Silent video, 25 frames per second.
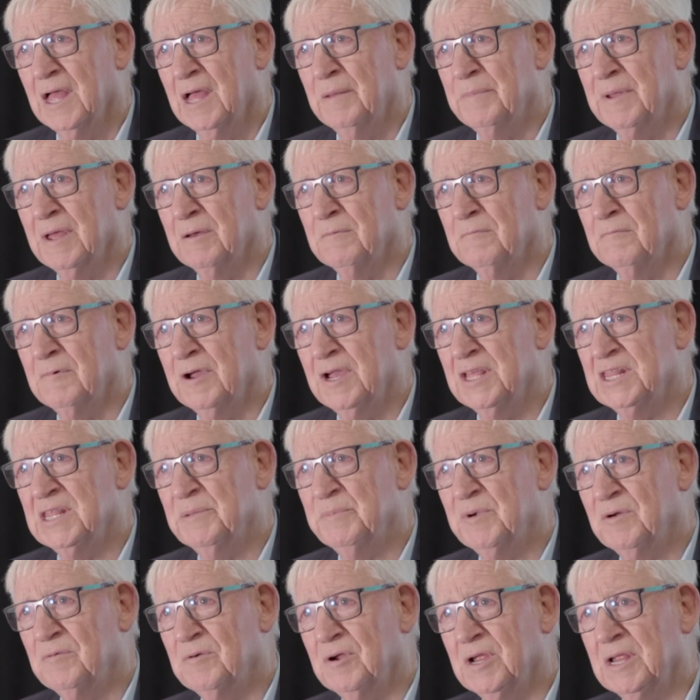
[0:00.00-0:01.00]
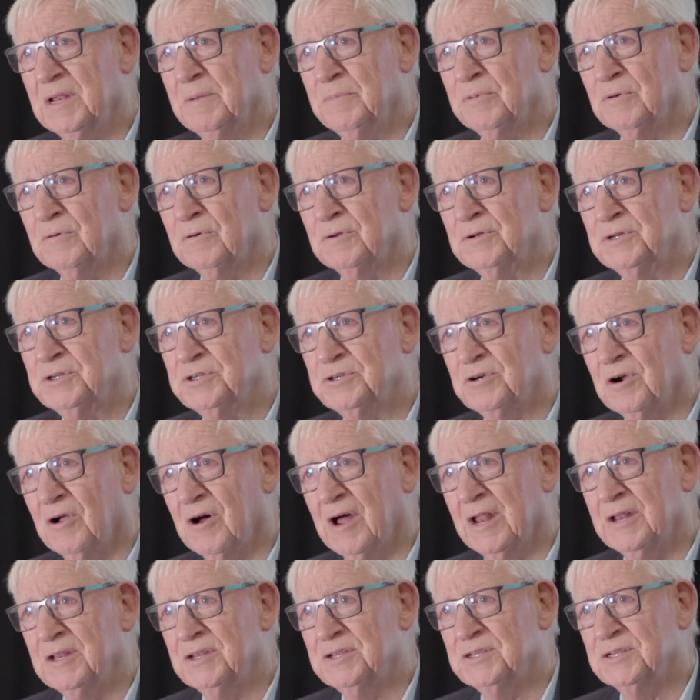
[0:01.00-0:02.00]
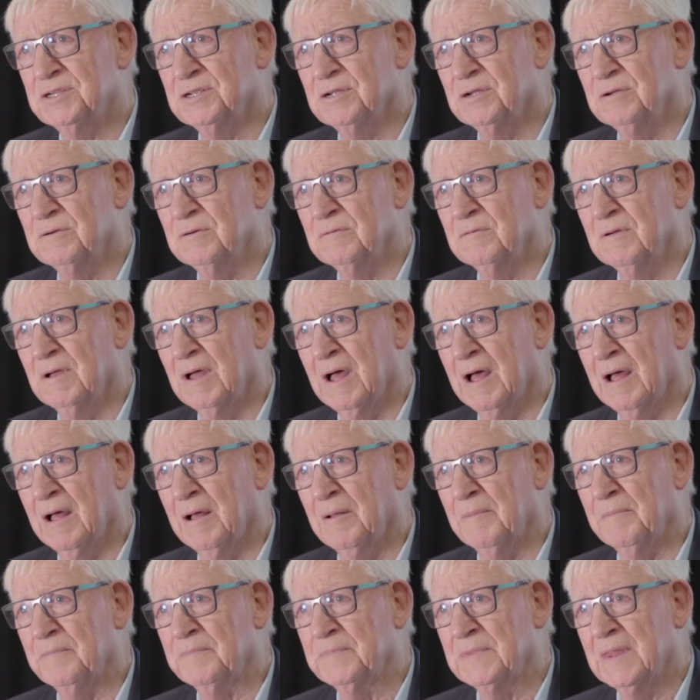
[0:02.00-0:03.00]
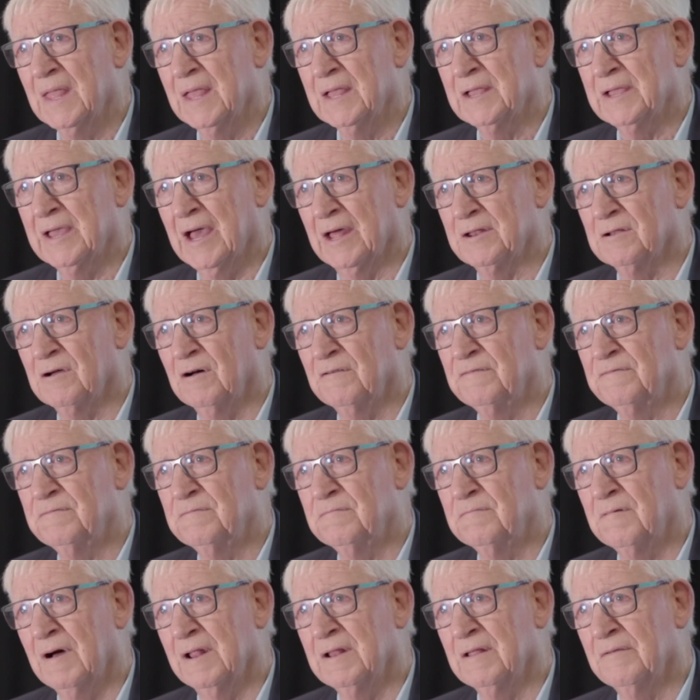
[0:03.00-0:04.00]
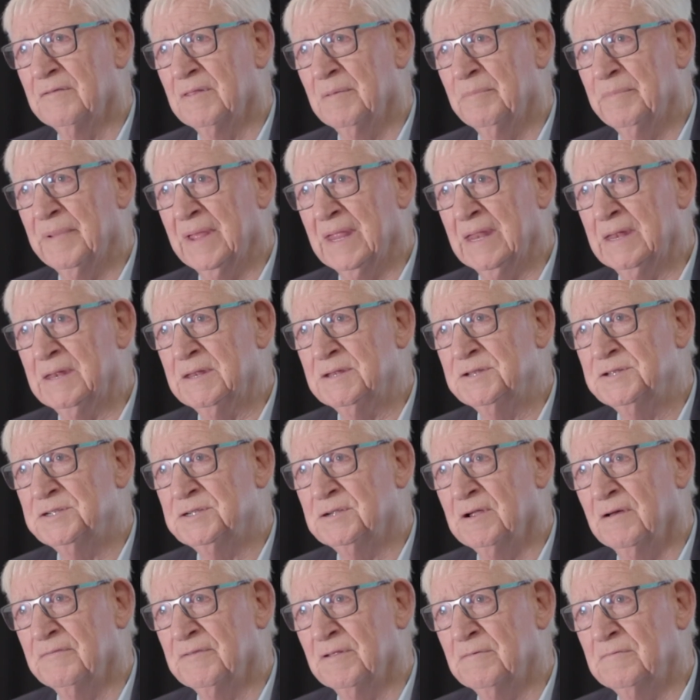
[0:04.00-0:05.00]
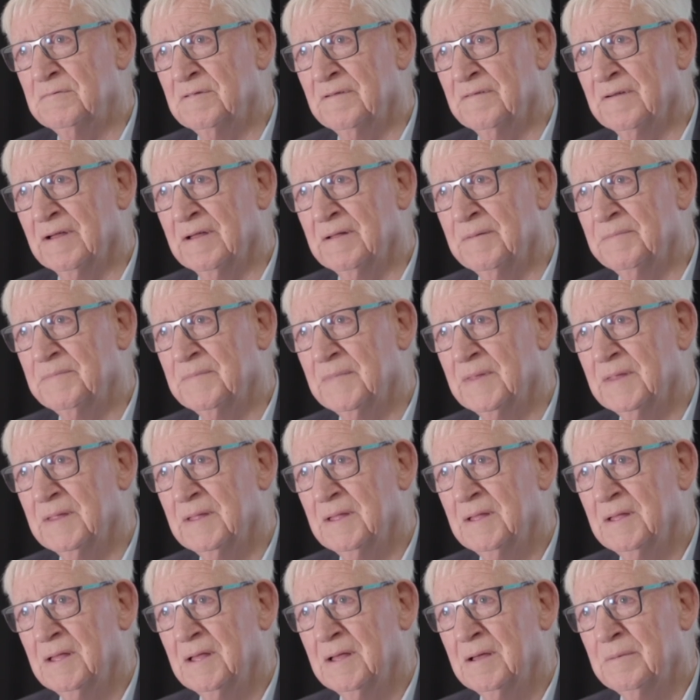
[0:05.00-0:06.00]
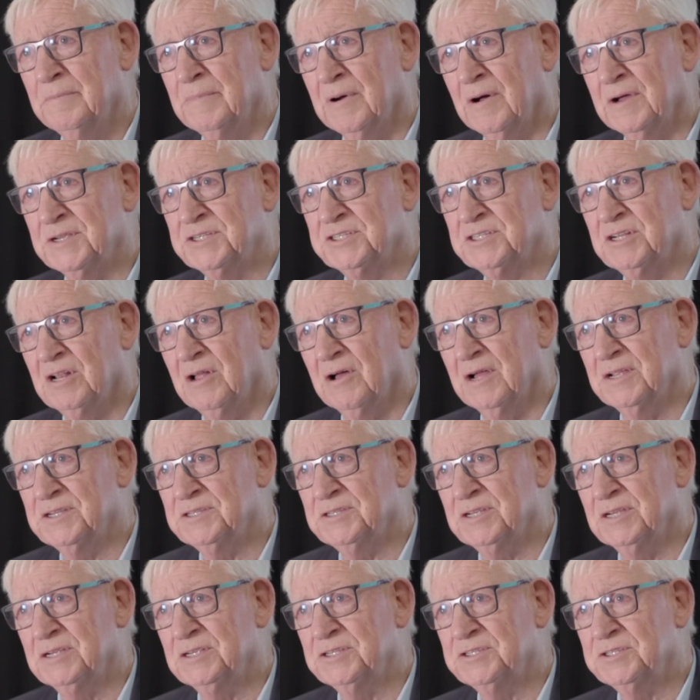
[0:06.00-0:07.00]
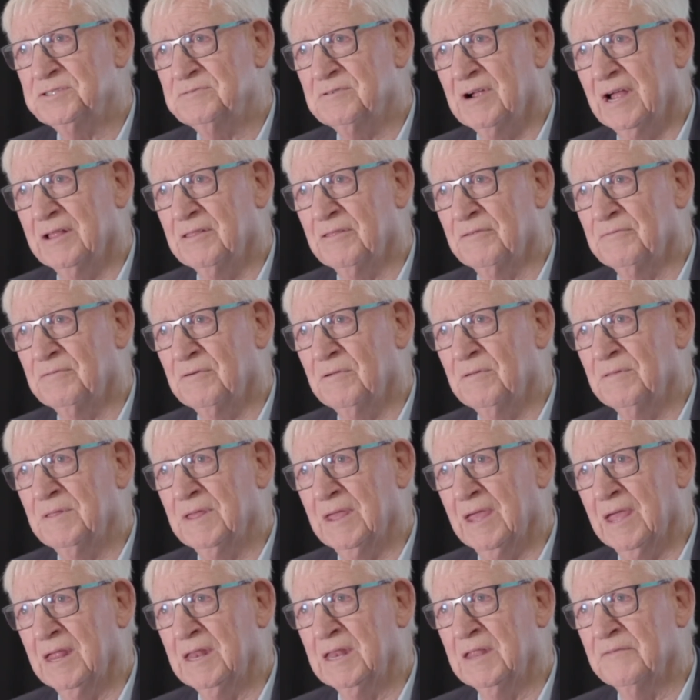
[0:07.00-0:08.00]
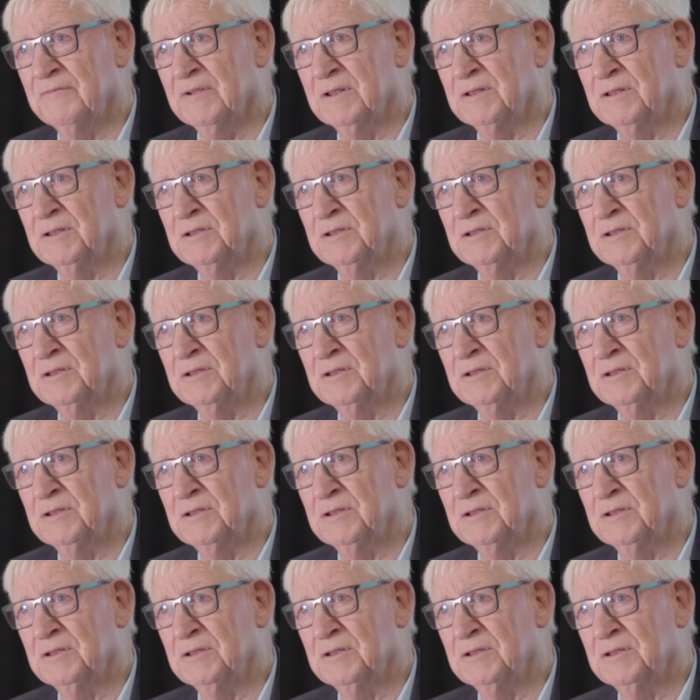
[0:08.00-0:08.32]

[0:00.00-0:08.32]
about where the Marine Board tried to cut off one of the bends of the river by slicing straight through the end of it